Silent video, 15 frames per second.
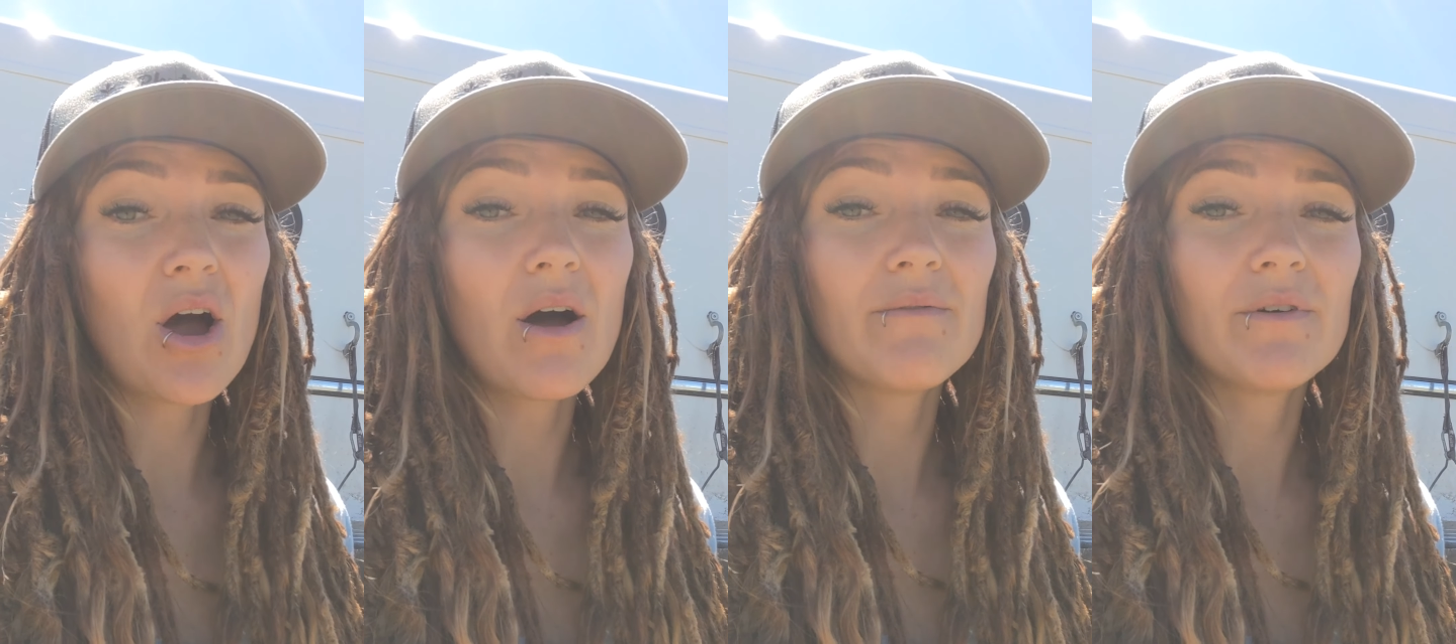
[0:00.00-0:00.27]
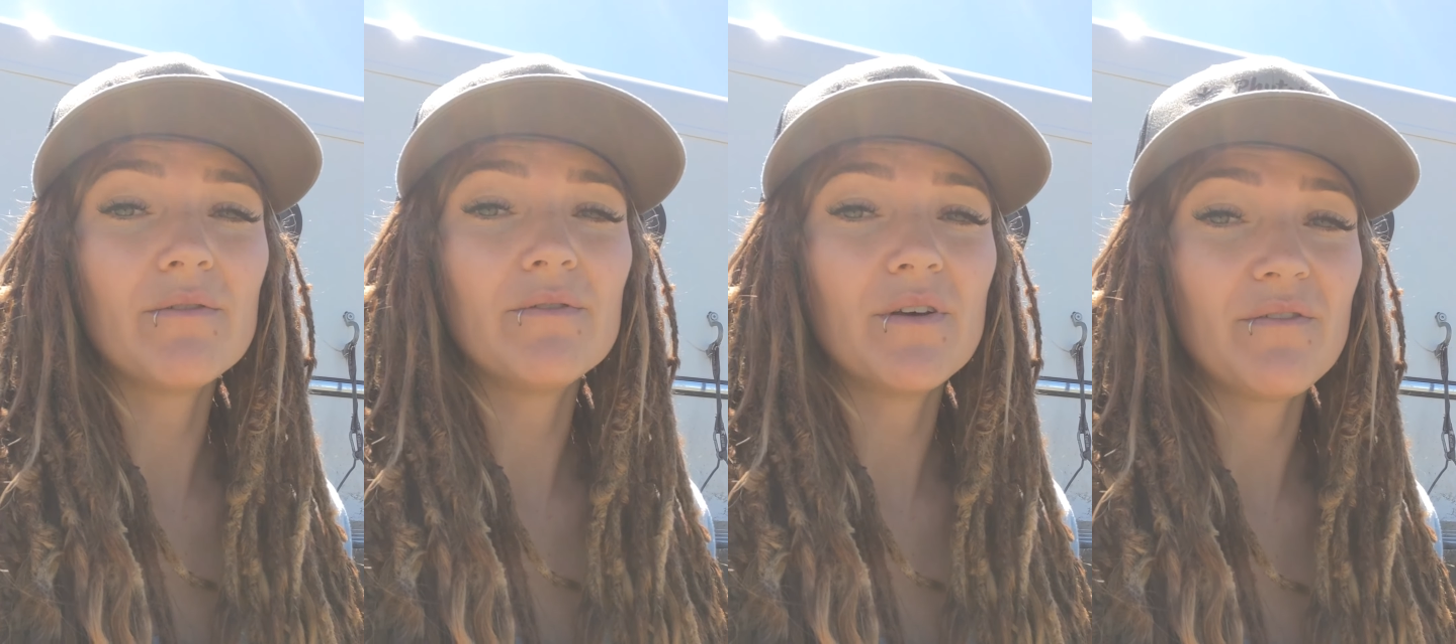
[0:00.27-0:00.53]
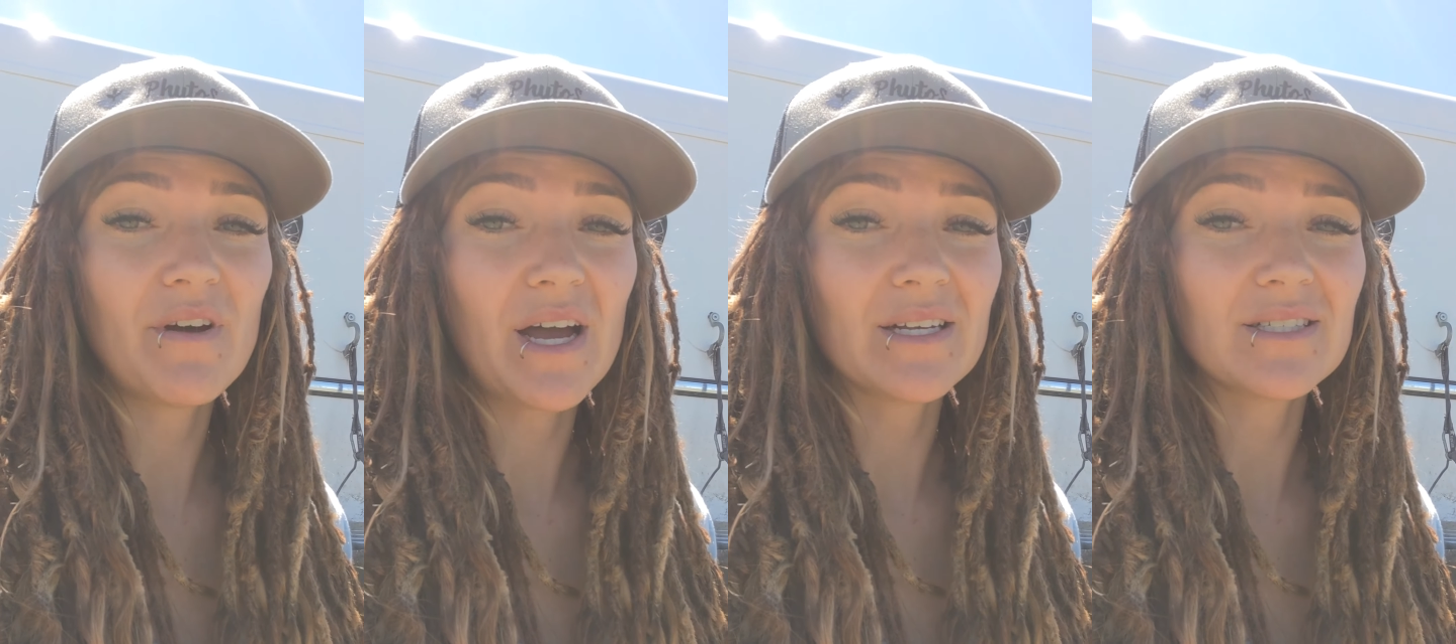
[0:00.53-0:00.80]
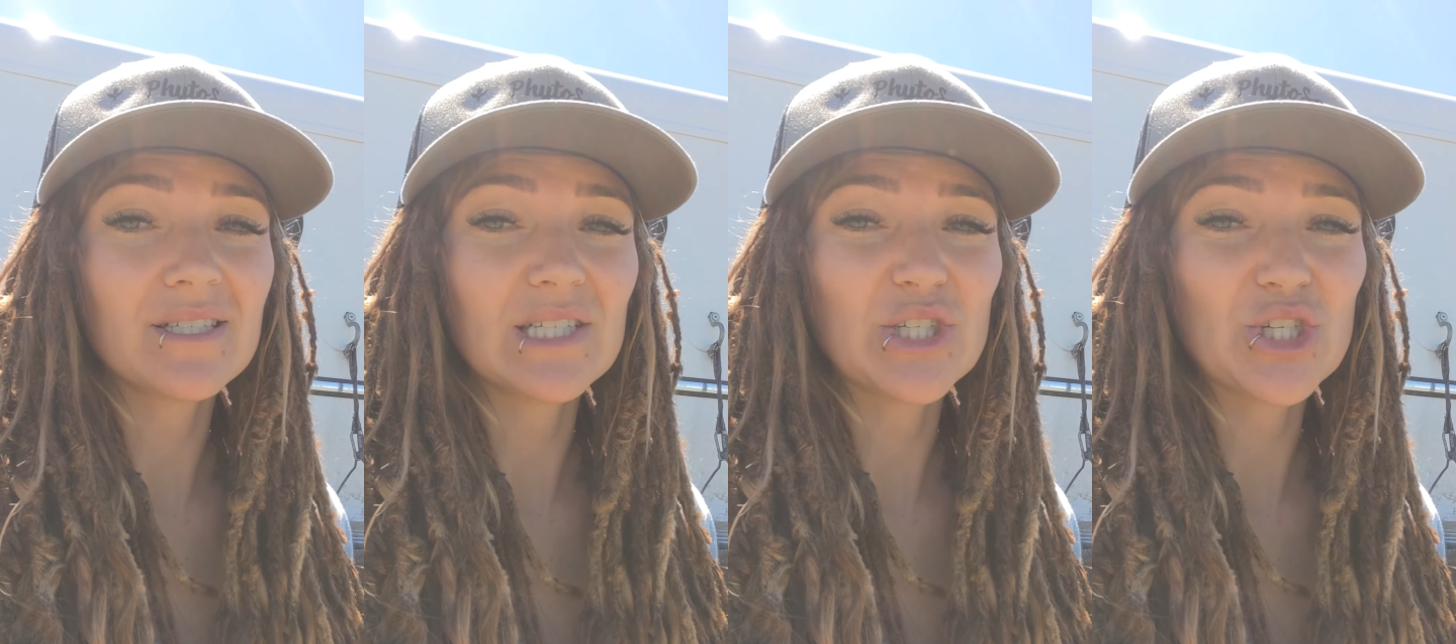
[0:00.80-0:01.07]
off of the
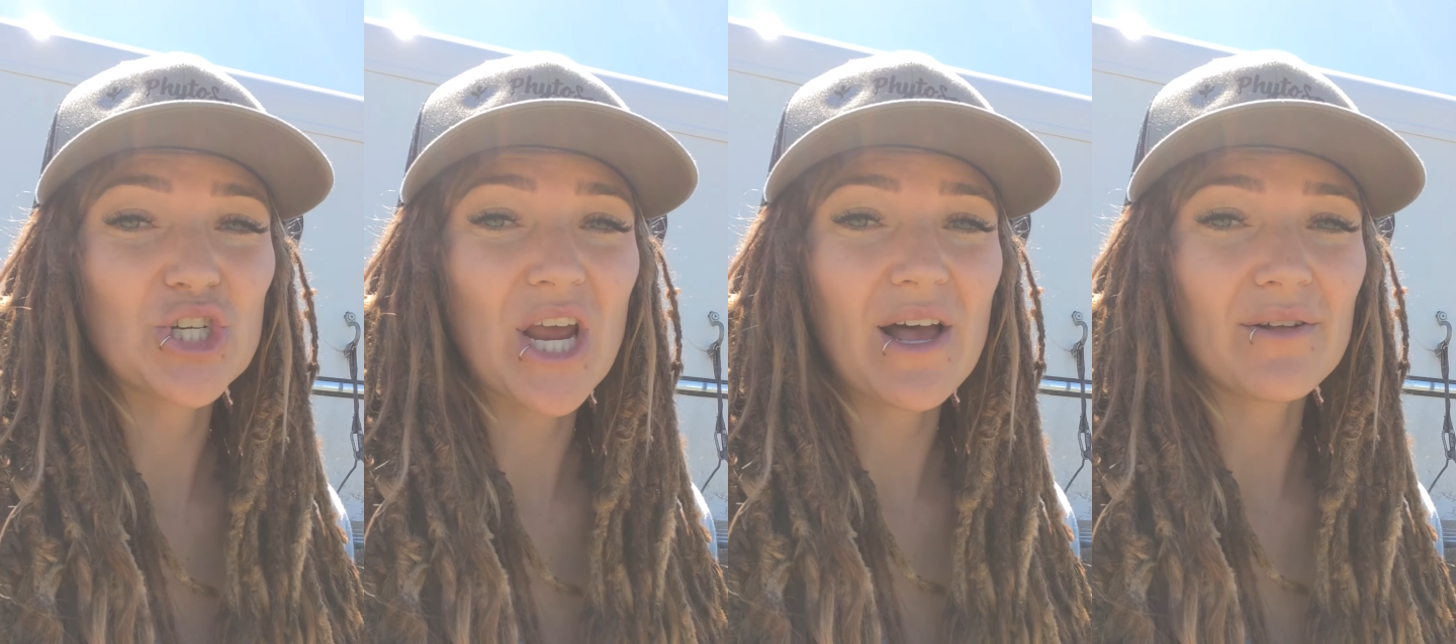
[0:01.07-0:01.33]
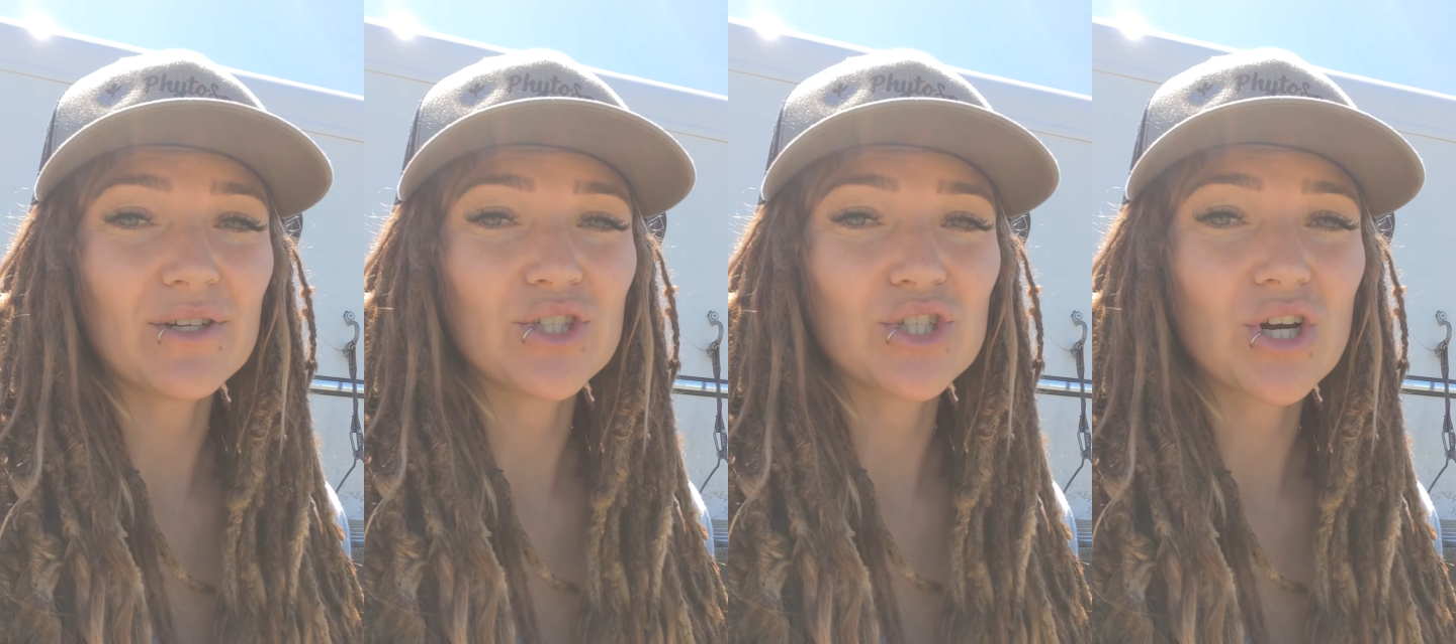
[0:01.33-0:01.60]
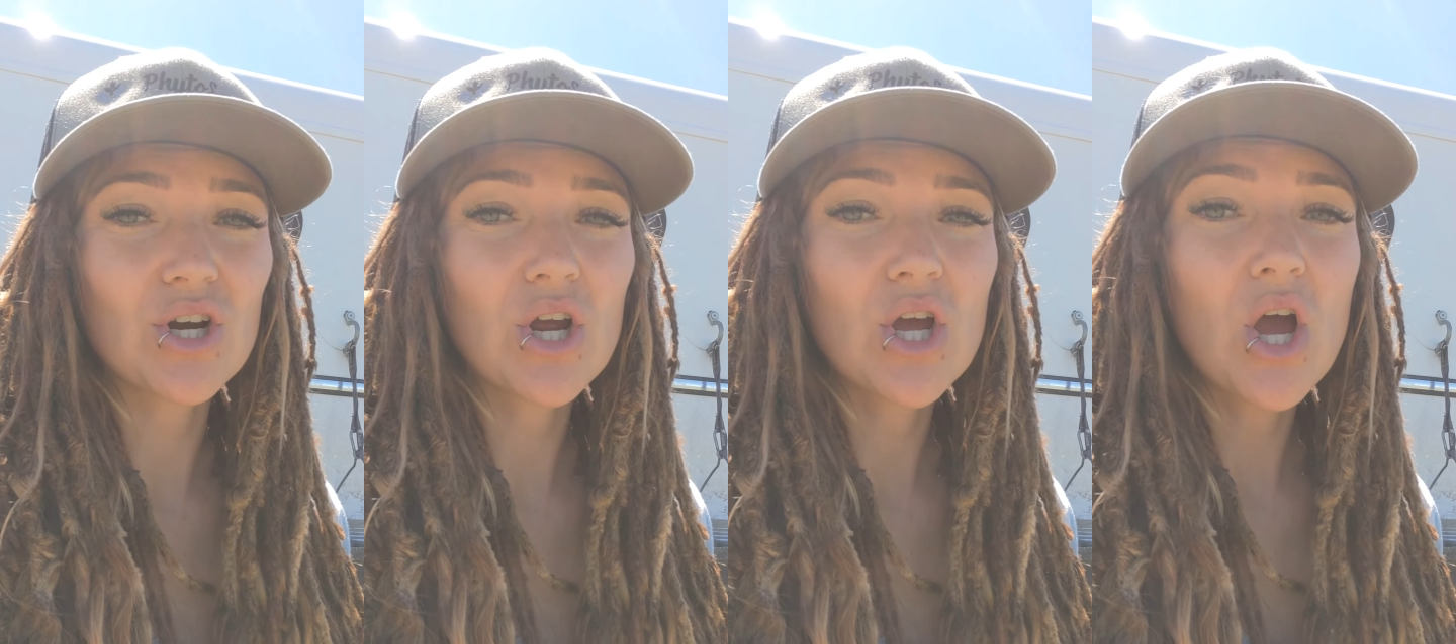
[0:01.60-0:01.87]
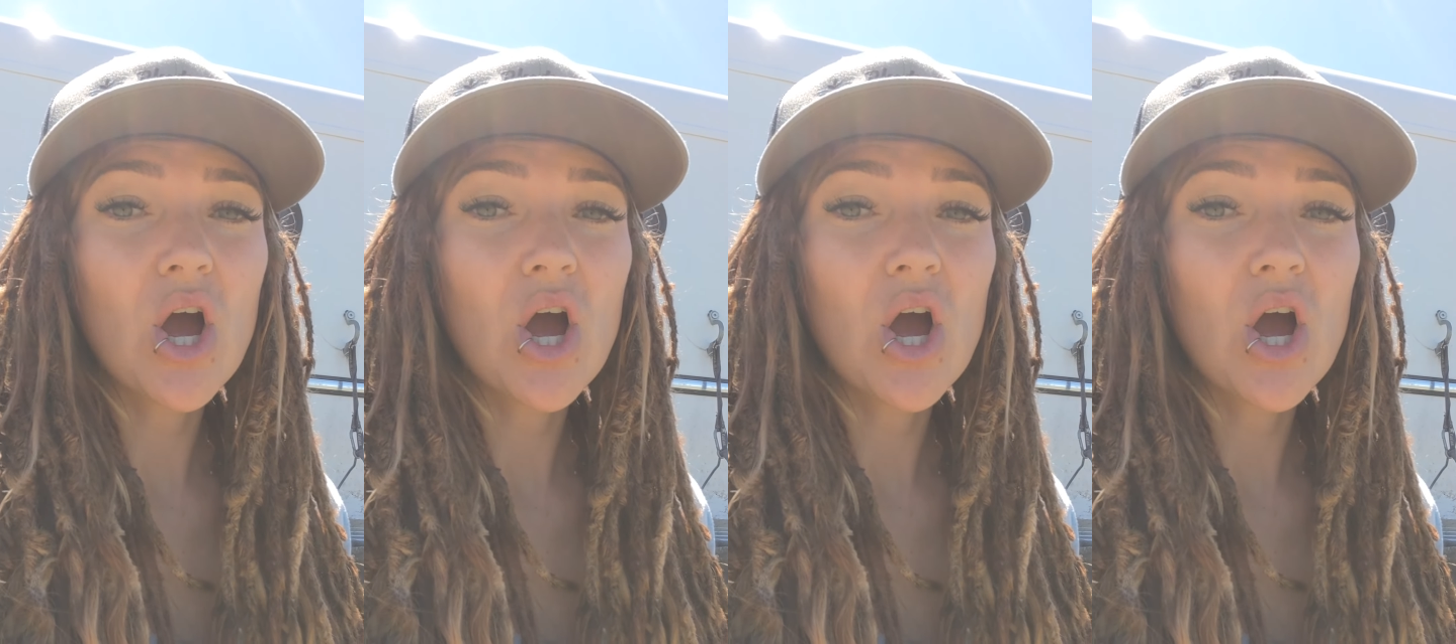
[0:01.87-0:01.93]
fastest challenger